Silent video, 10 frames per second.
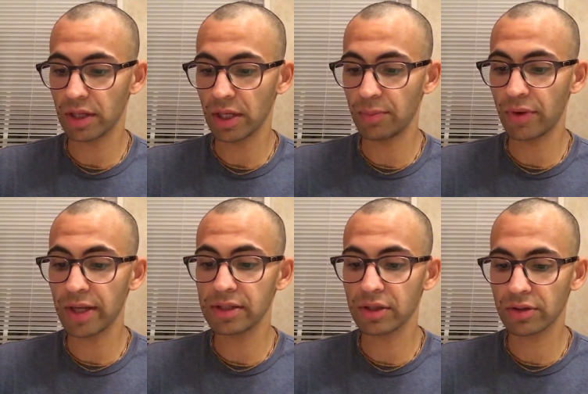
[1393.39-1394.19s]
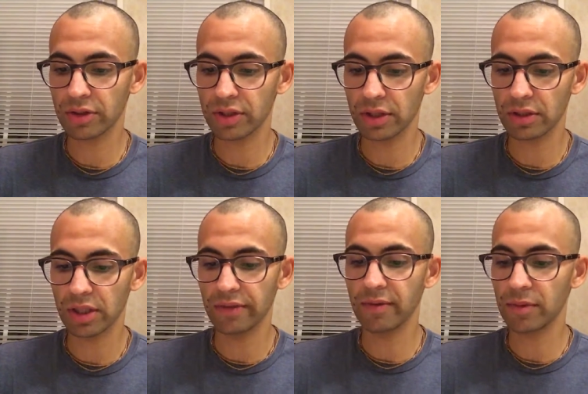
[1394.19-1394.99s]
He prays to Krishna to
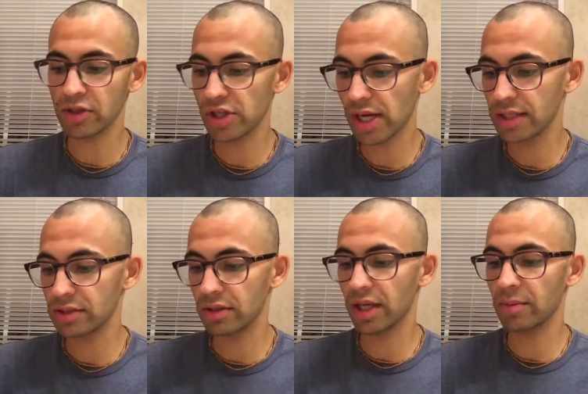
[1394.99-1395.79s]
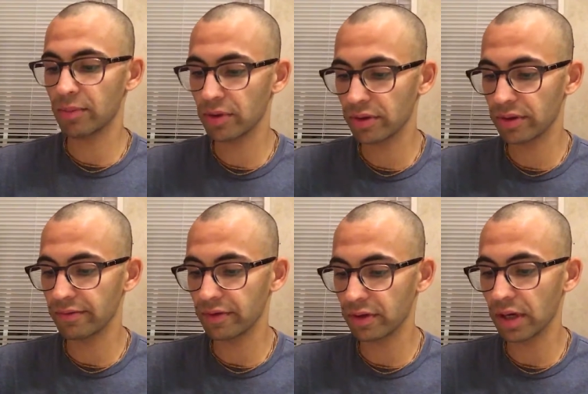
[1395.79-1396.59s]
give him the chance to take birth
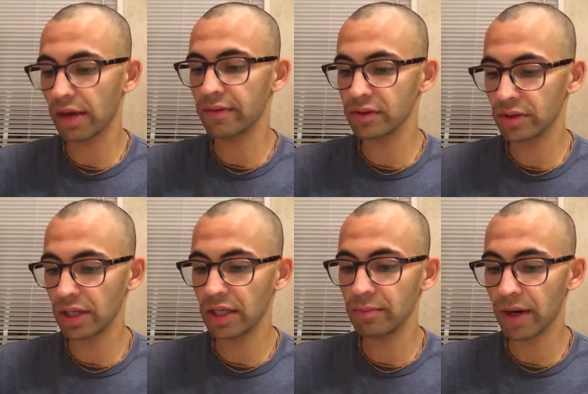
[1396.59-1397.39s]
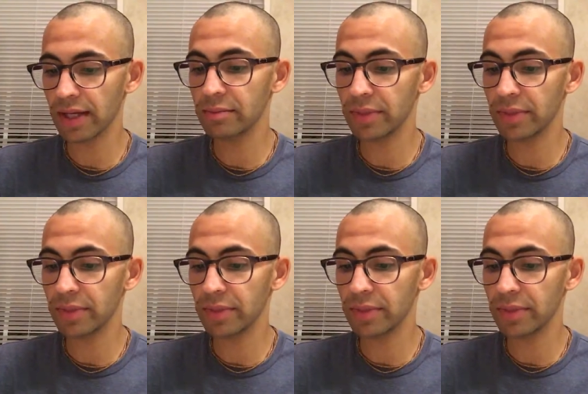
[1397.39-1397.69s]
in Vrindavan so that he might